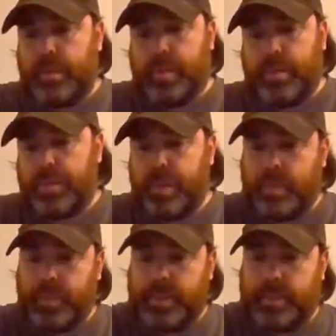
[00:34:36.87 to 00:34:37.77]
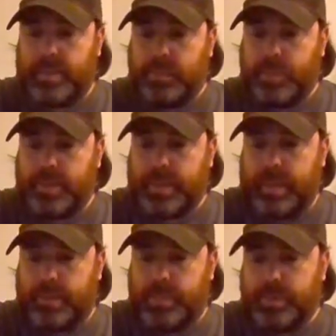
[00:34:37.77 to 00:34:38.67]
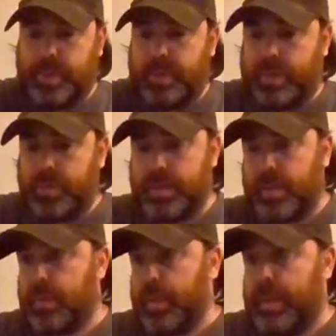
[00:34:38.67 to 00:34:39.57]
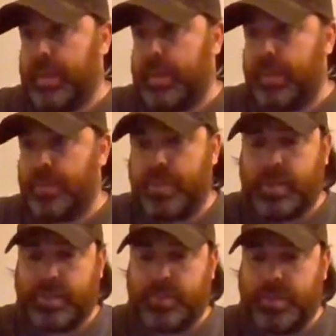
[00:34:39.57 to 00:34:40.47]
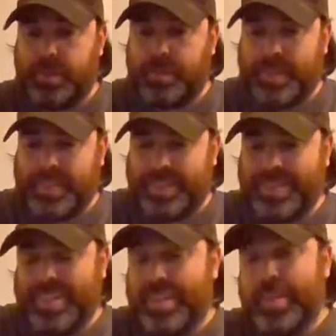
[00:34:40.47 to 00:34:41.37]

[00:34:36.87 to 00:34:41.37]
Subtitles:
I mean, I've talked about this numerous times, but I will talk about it again if you guys really want to.